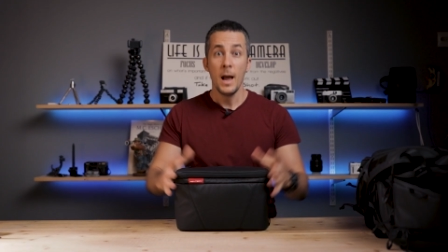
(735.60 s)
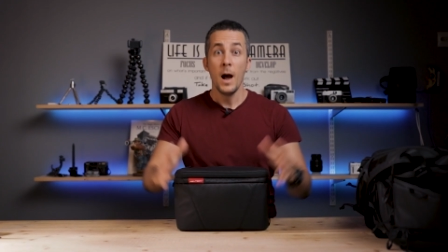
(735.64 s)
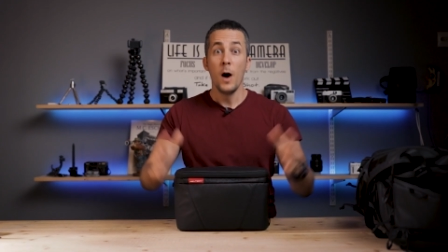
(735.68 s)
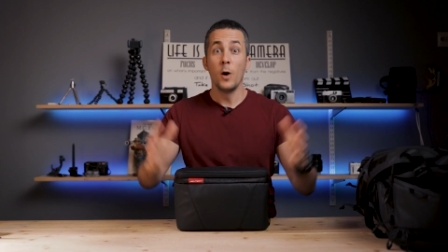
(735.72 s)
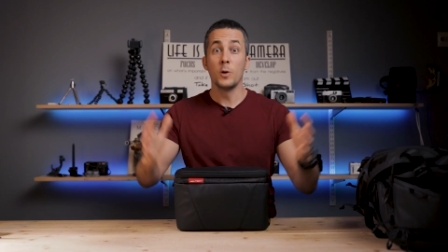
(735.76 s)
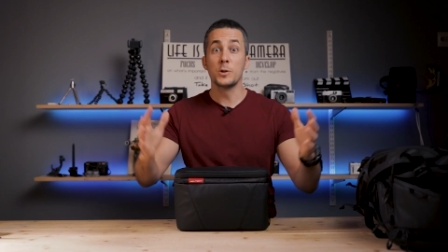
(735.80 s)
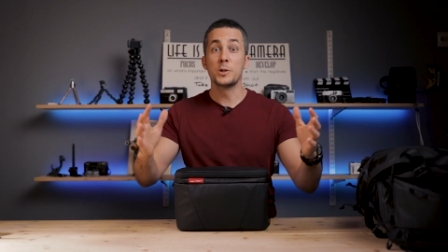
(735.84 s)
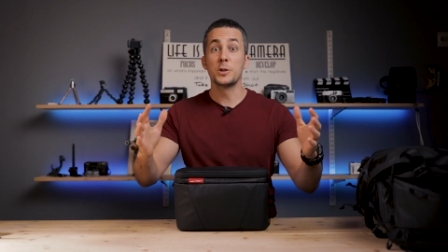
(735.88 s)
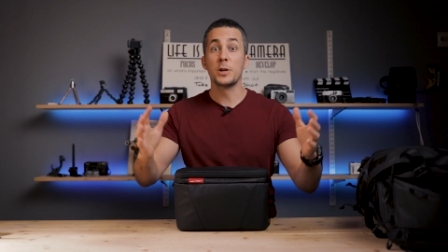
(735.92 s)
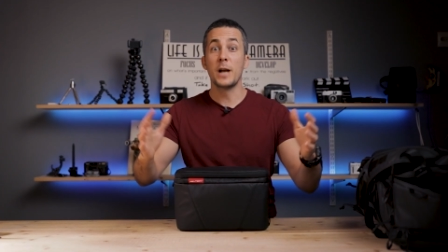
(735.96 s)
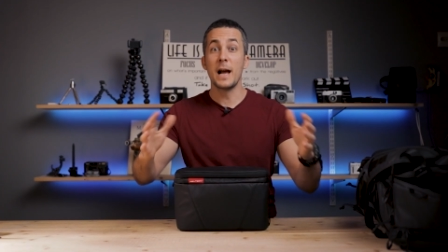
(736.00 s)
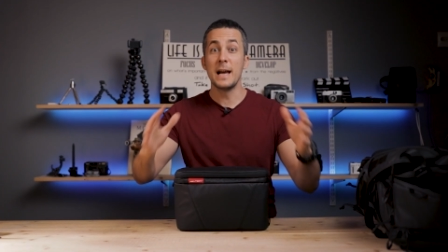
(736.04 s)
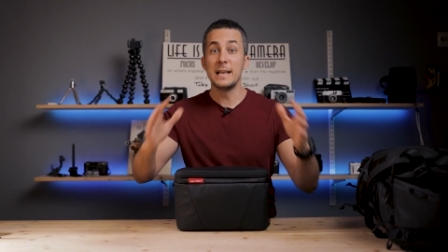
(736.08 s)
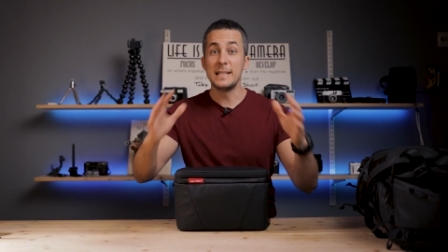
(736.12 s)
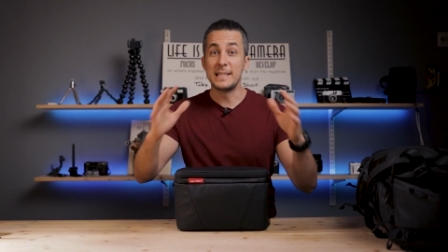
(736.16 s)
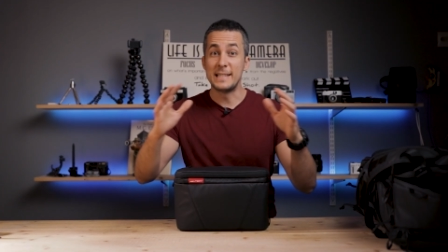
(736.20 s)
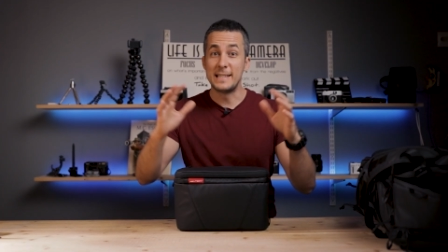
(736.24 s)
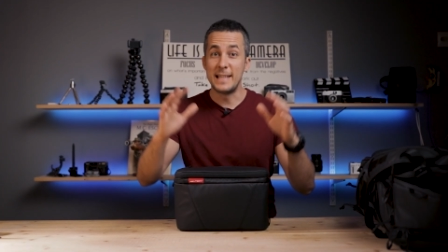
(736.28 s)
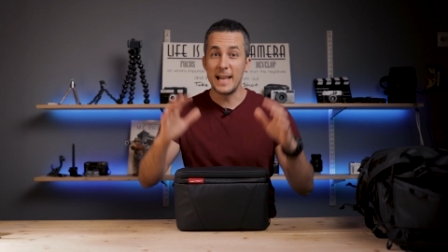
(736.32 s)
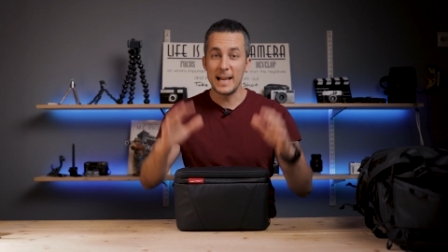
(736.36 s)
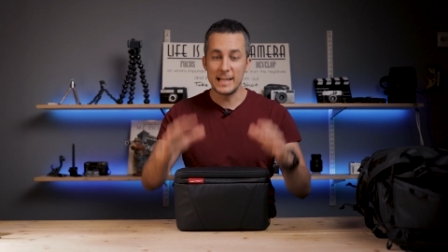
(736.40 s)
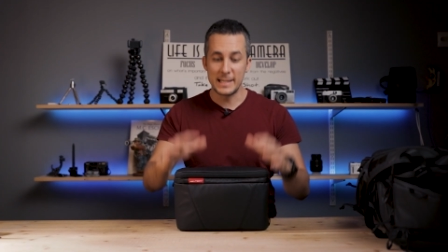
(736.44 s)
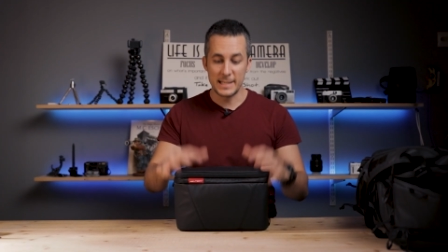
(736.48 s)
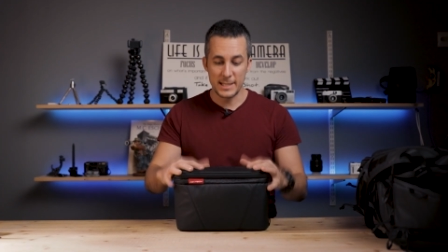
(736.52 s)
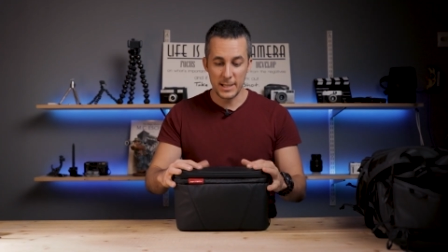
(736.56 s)
Also guys,
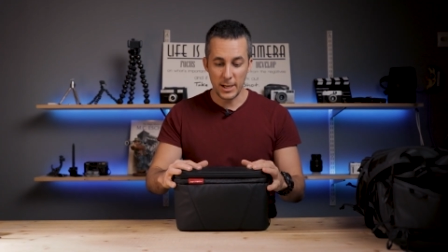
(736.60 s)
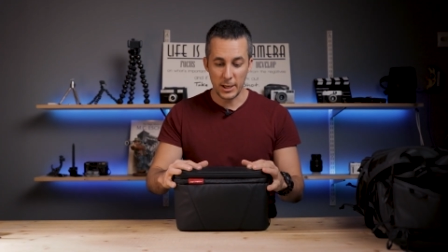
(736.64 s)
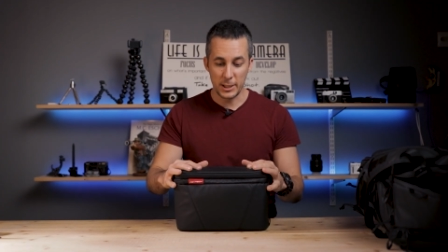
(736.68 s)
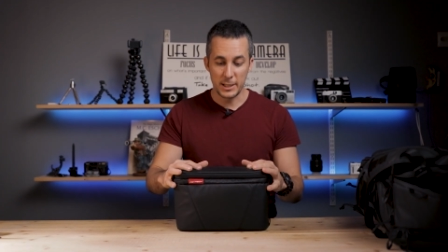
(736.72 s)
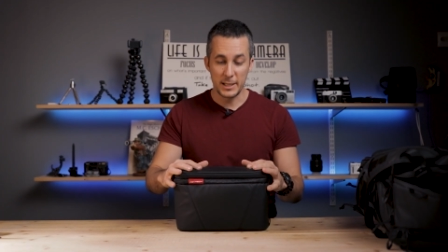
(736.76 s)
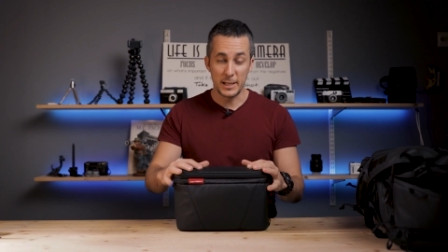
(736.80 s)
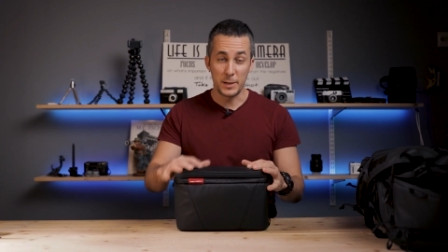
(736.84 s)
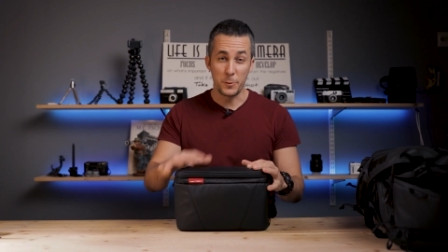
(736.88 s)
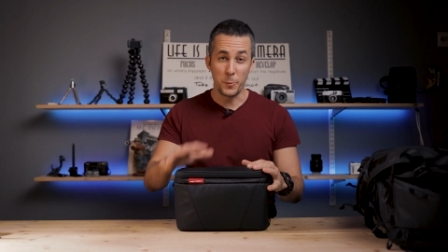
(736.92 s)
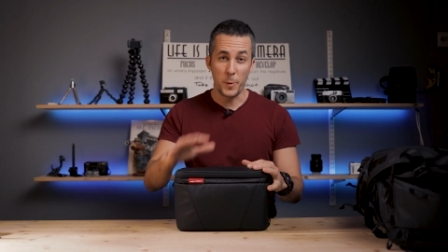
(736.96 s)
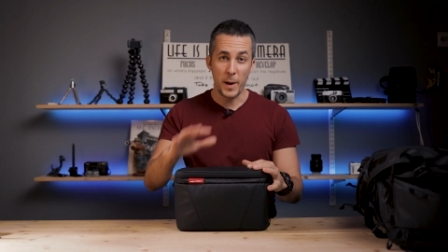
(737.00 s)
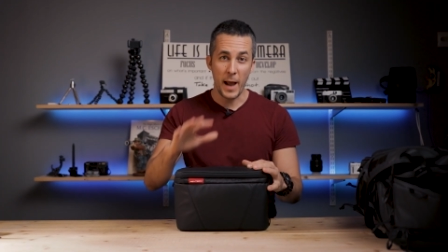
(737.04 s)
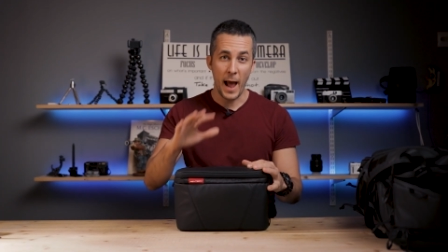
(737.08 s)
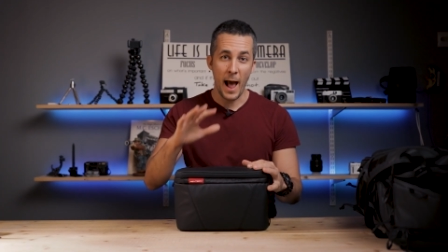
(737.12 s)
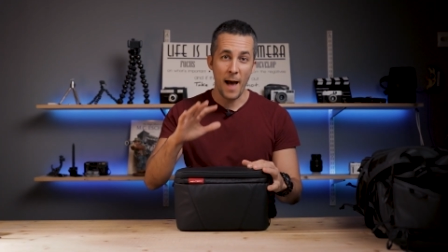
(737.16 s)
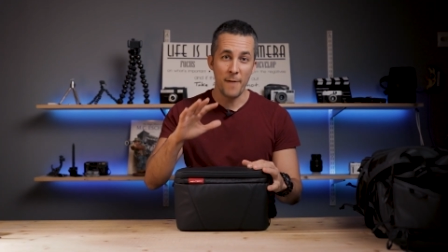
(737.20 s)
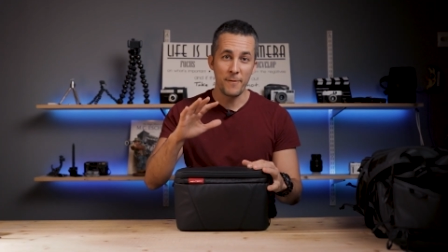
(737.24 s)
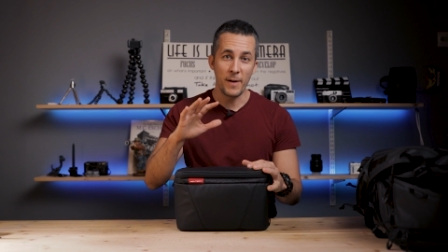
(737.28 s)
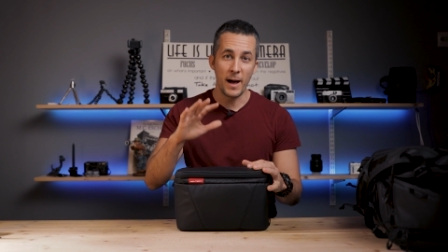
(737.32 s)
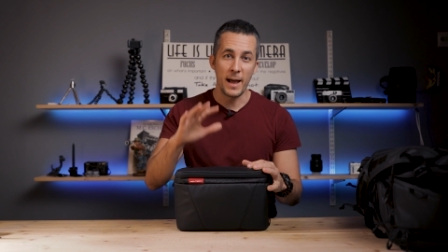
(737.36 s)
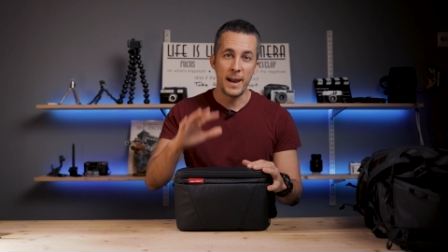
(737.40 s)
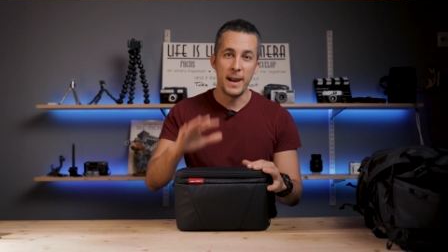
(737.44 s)
that's not it. We have